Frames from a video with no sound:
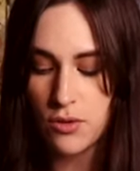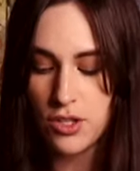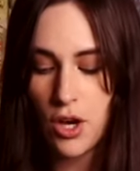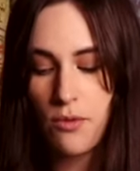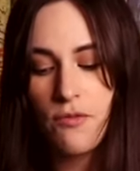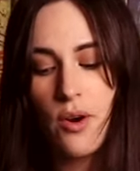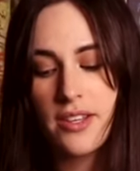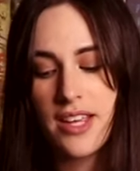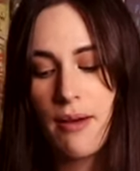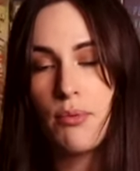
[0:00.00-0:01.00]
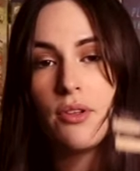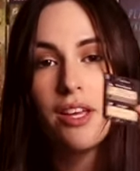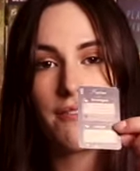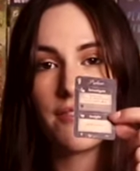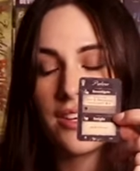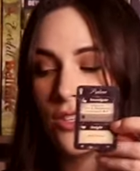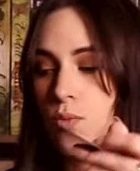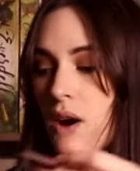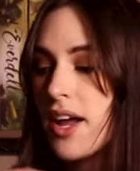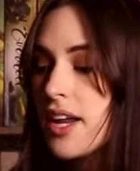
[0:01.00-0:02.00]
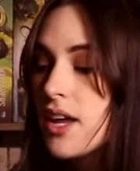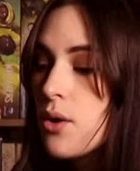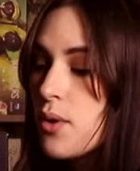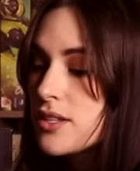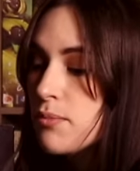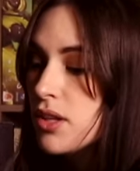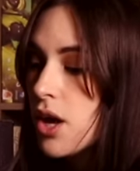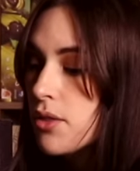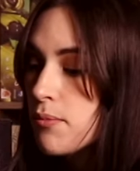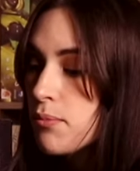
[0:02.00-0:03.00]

So for example, if this one was below the